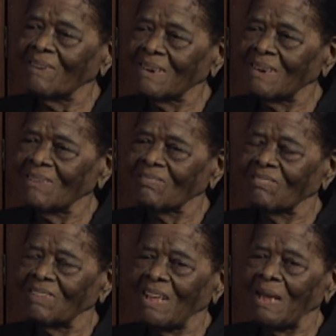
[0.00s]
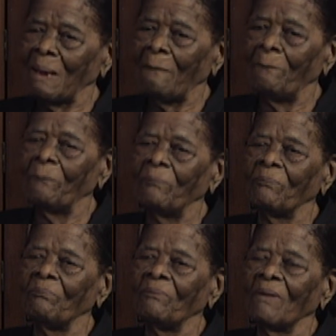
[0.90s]
us there
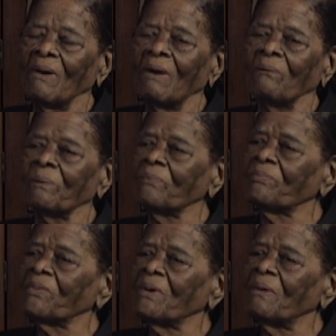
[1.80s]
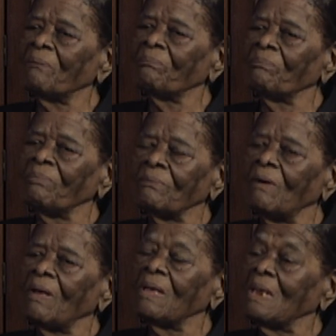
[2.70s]
with
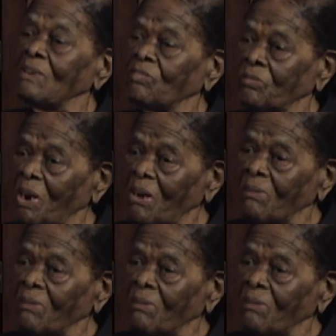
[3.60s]
in this route.